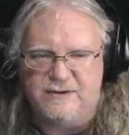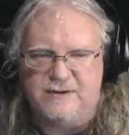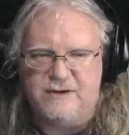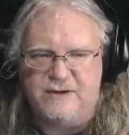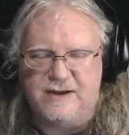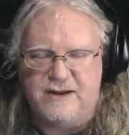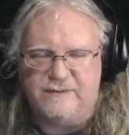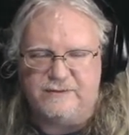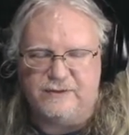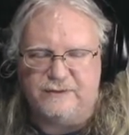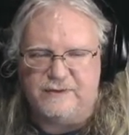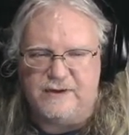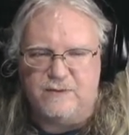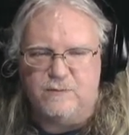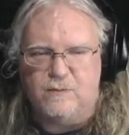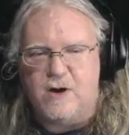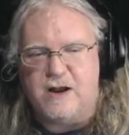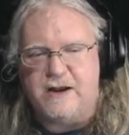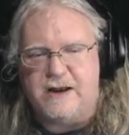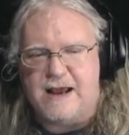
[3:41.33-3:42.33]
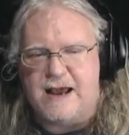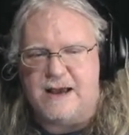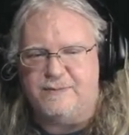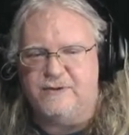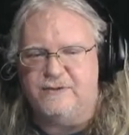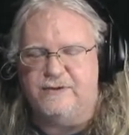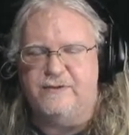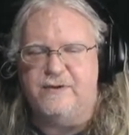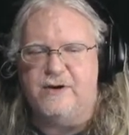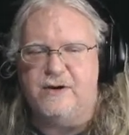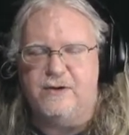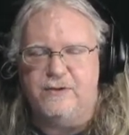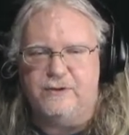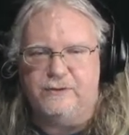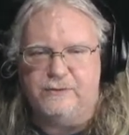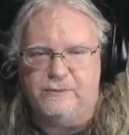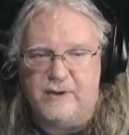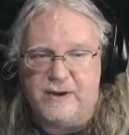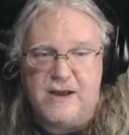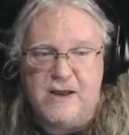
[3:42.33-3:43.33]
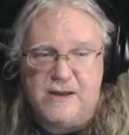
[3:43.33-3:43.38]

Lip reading: You didn't have to say, what happens if I go this way?